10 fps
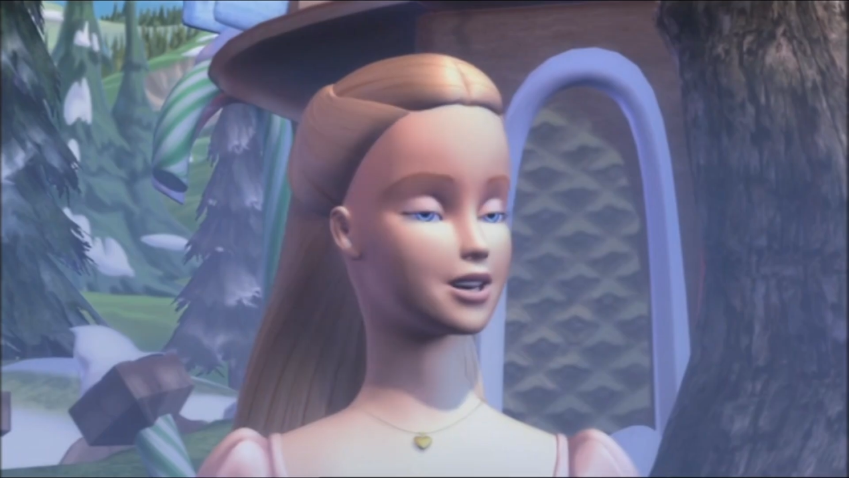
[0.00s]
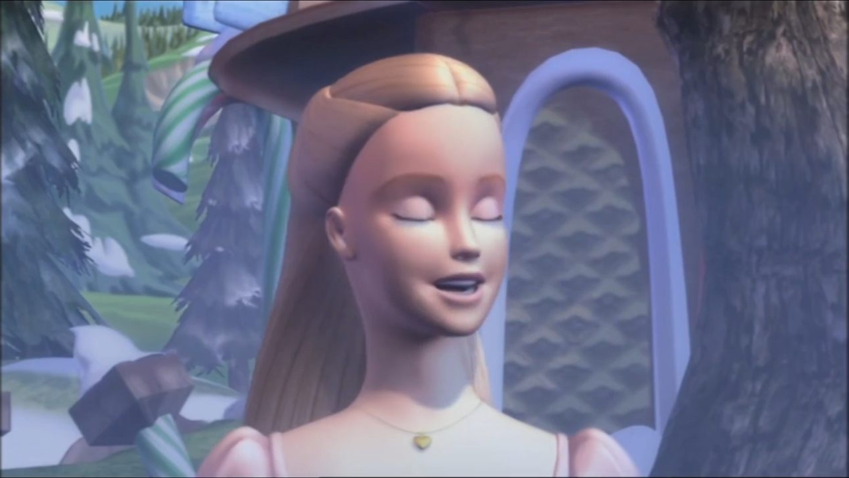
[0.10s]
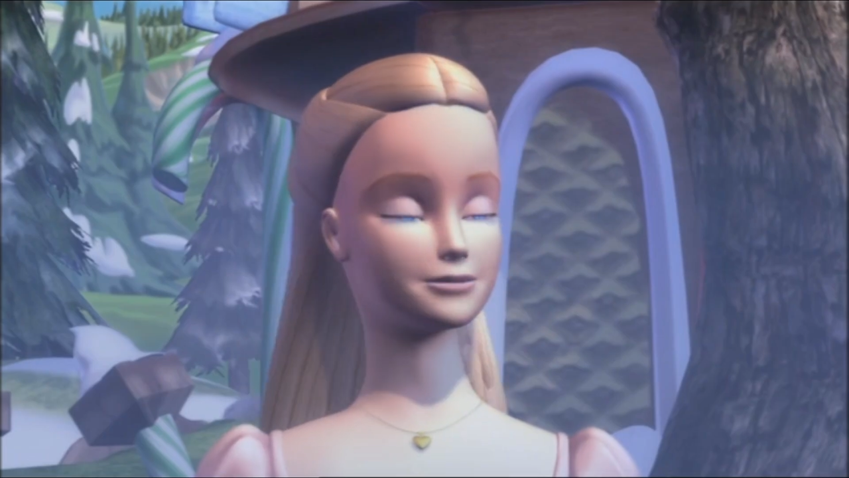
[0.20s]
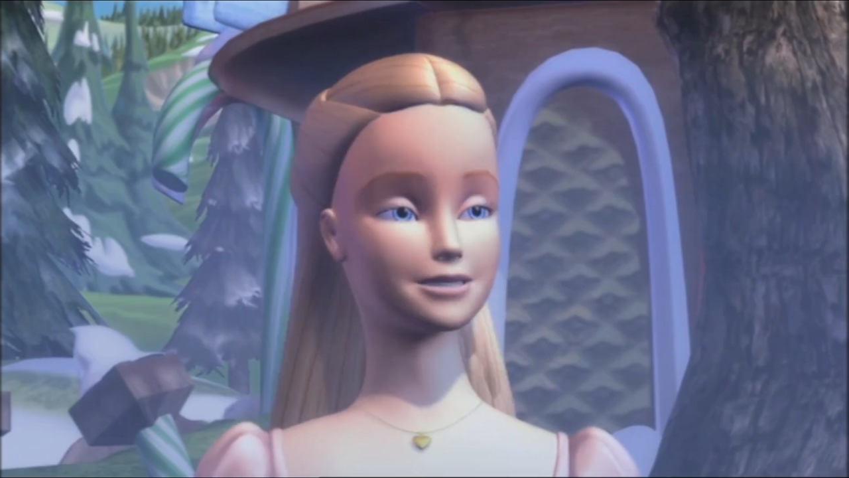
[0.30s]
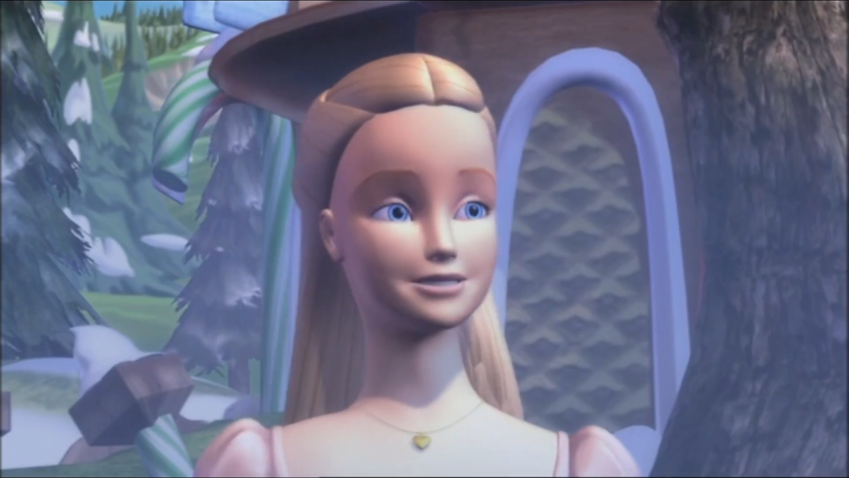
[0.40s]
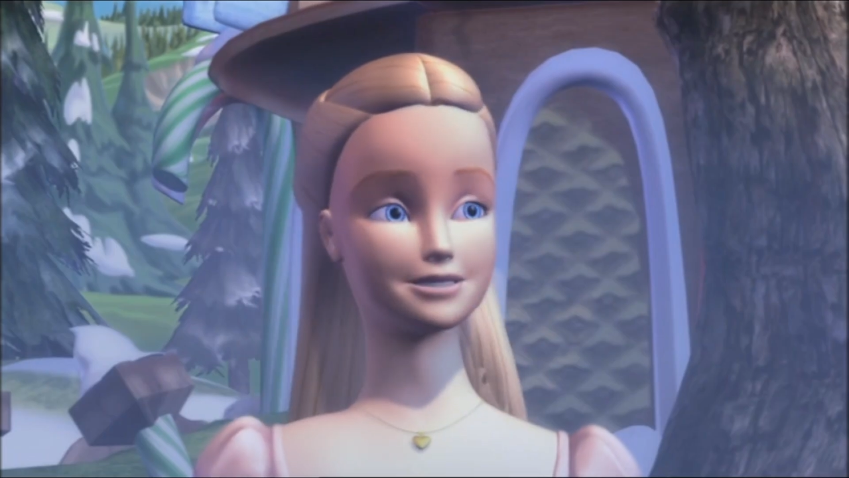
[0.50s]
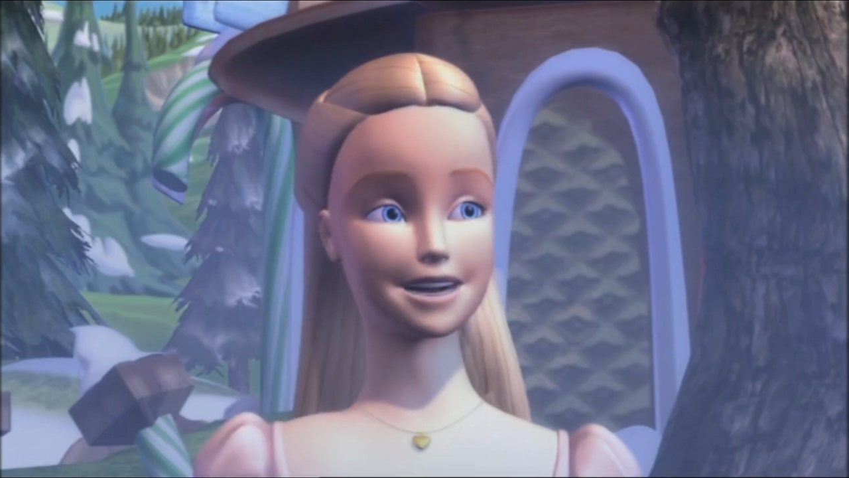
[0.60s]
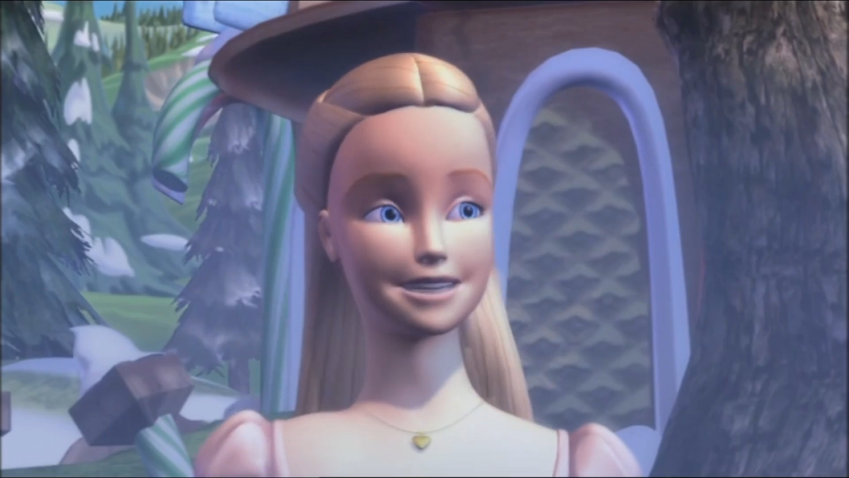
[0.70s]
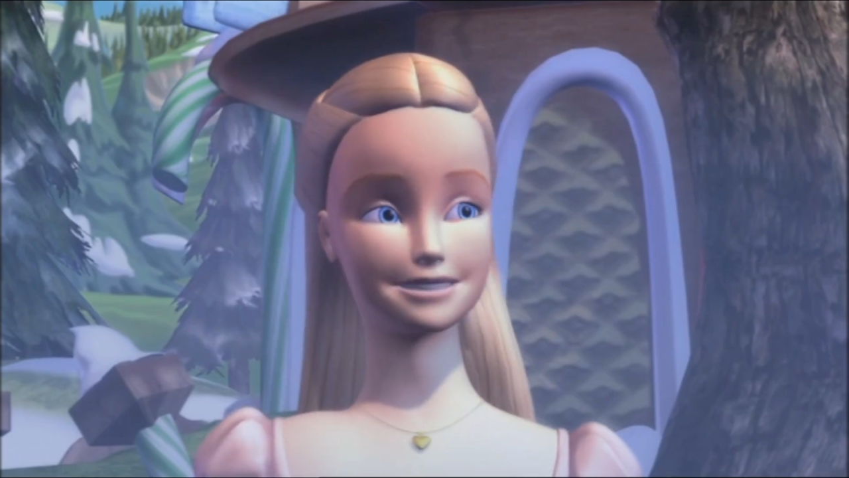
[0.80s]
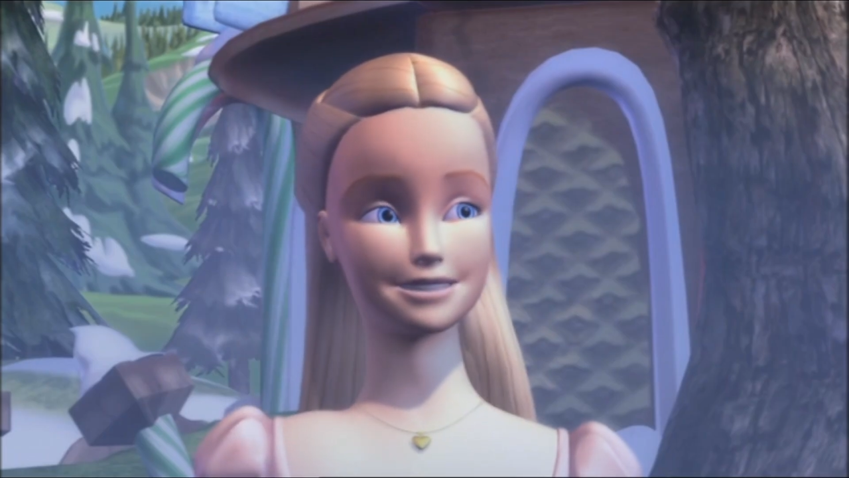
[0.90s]
Let me
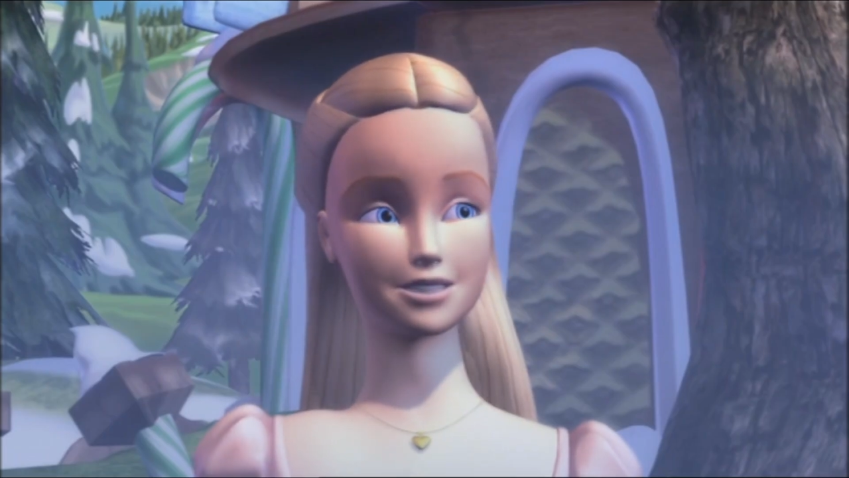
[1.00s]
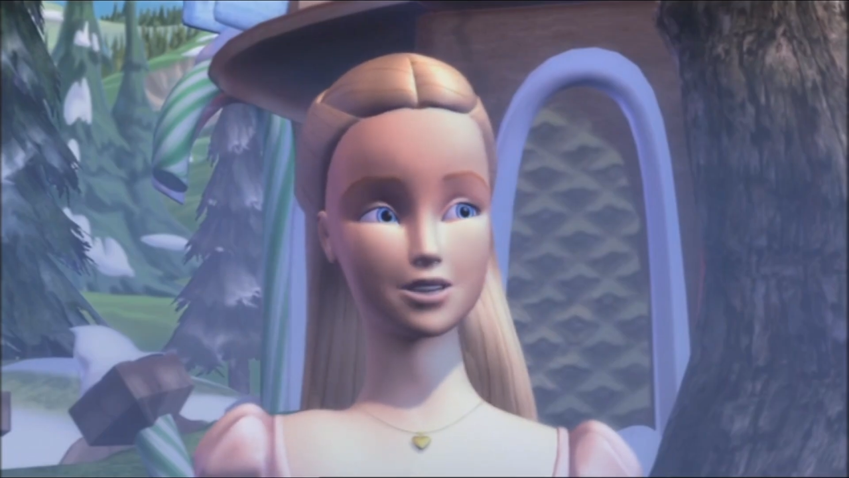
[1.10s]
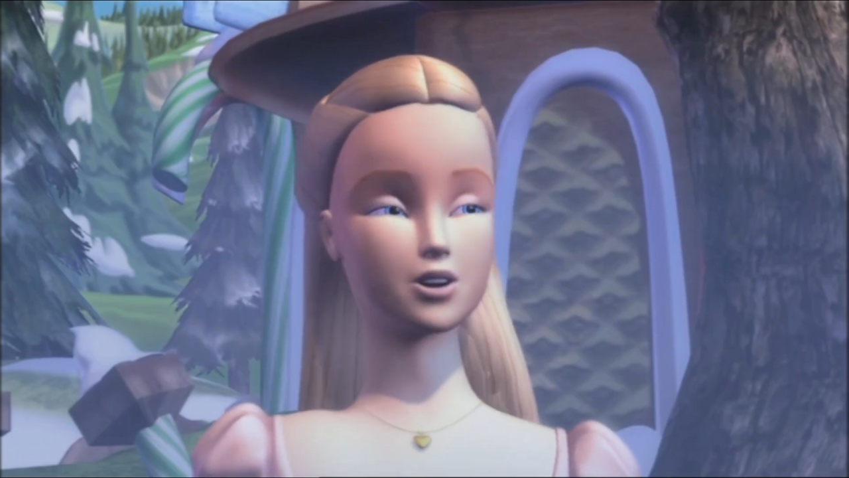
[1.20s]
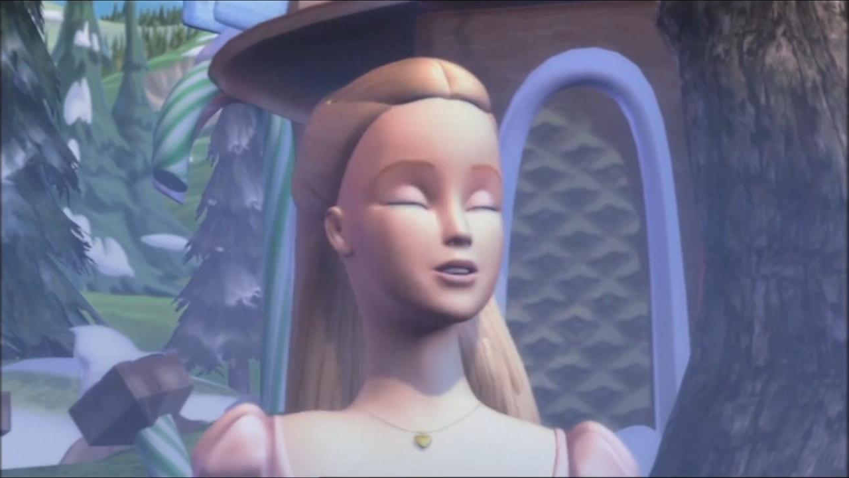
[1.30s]
guess.